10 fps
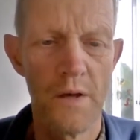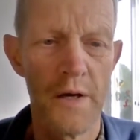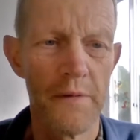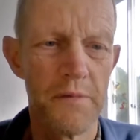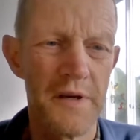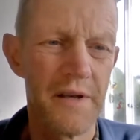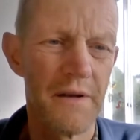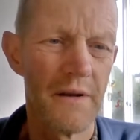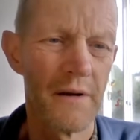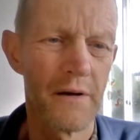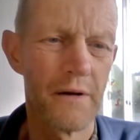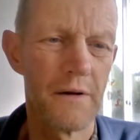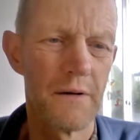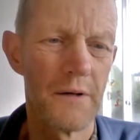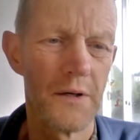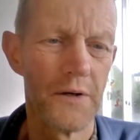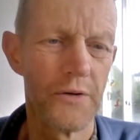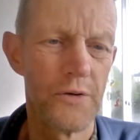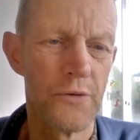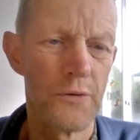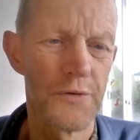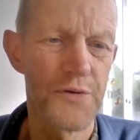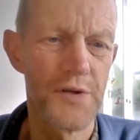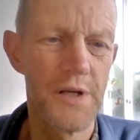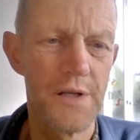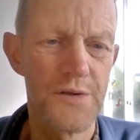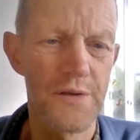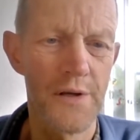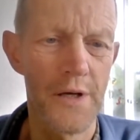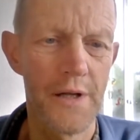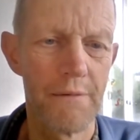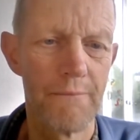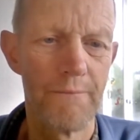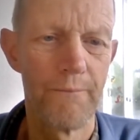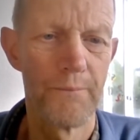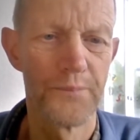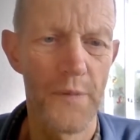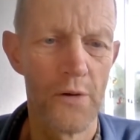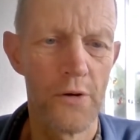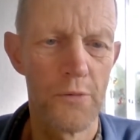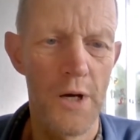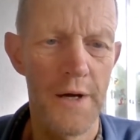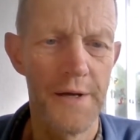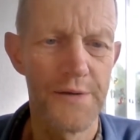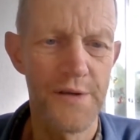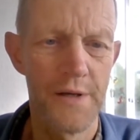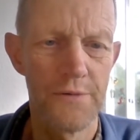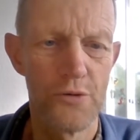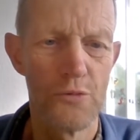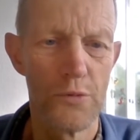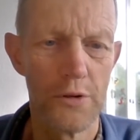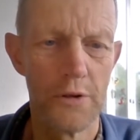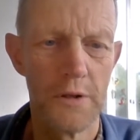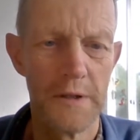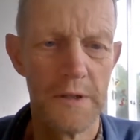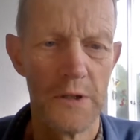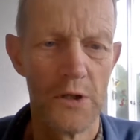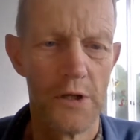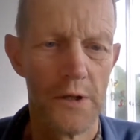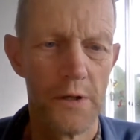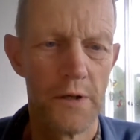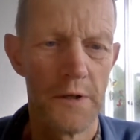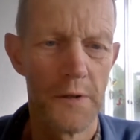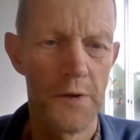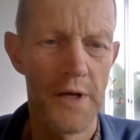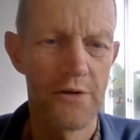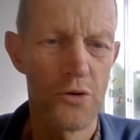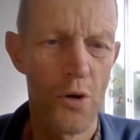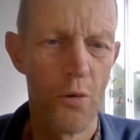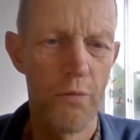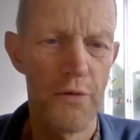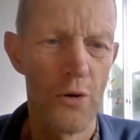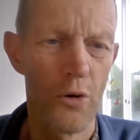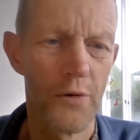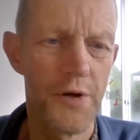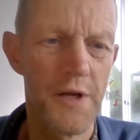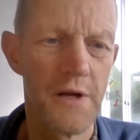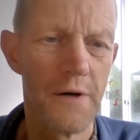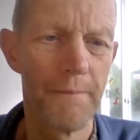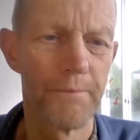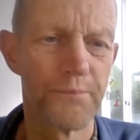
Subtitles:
and then your seeds can arise, and you will get growth along here